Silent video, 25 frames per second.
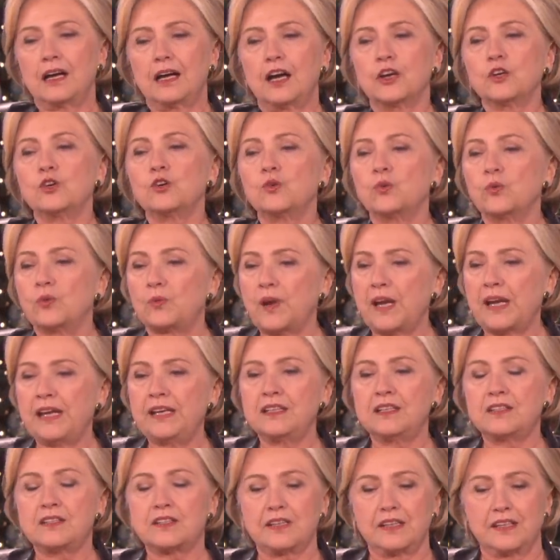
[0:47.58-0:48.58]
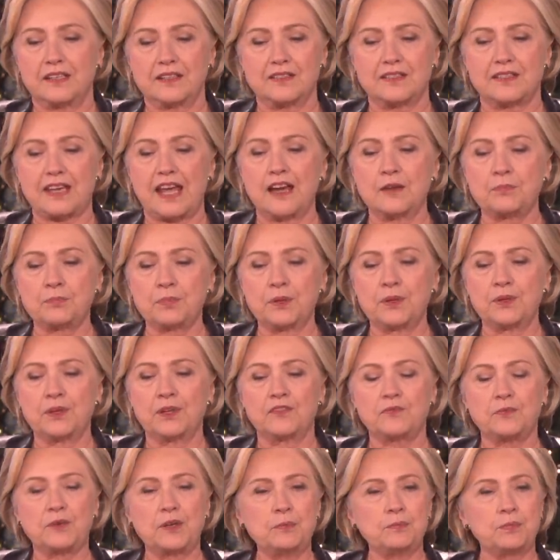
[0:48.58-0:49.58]
a great
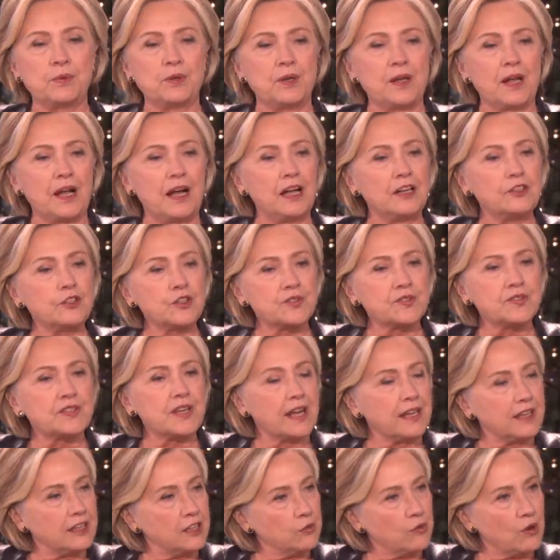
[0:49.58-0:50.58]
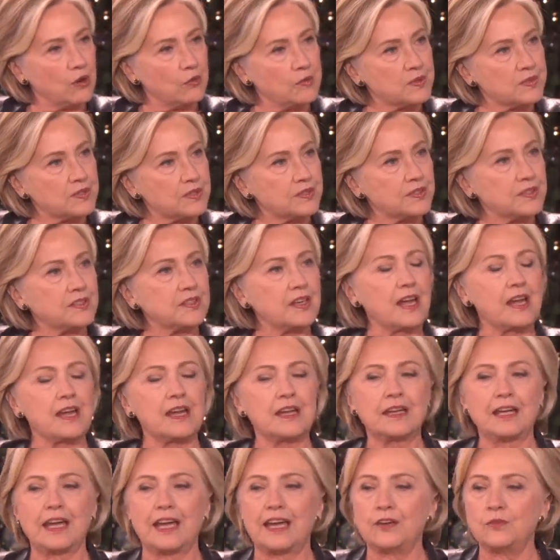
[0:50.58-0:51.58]
example of people understanding what was at
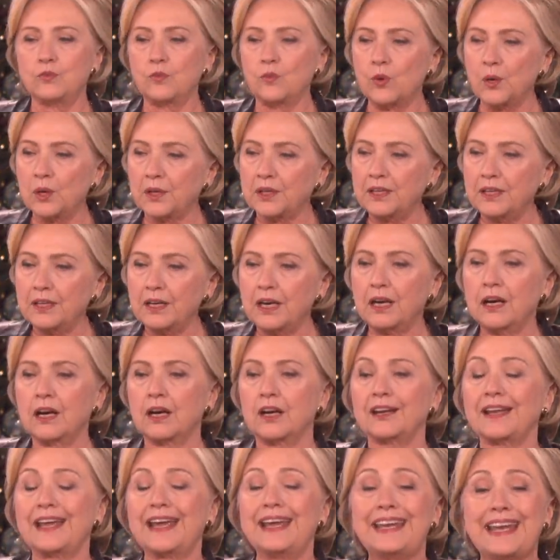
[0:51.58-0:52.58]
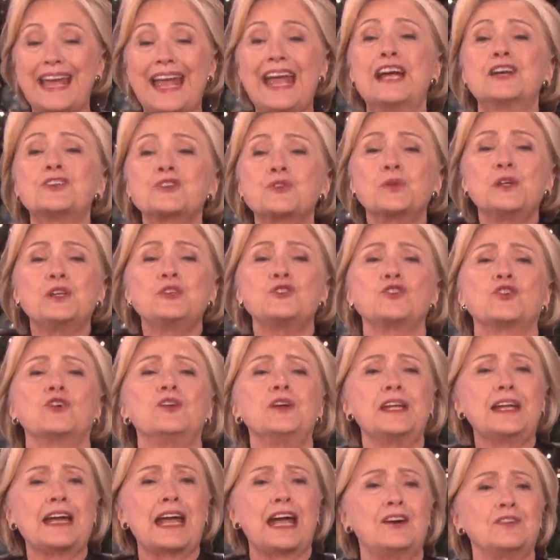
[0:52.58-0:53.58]
stake and working hard and actually
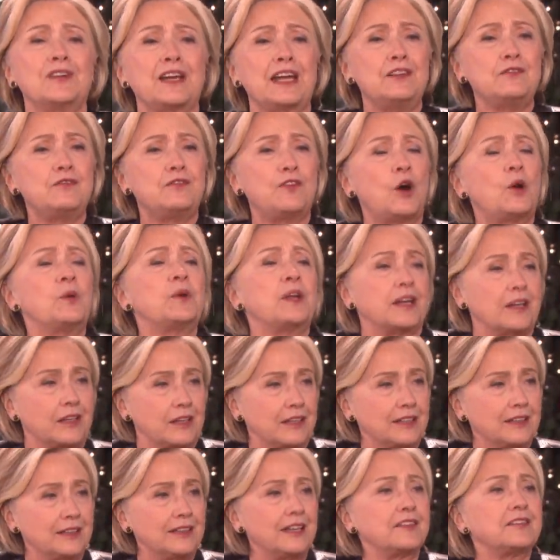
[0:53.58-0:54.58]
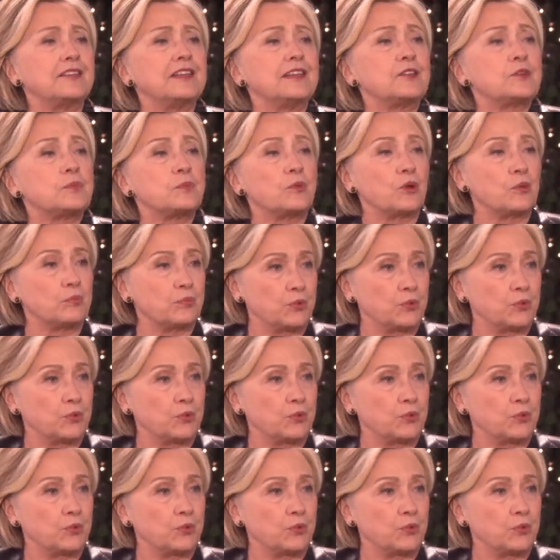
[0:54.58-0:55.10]
turning out and voting. Nothing is more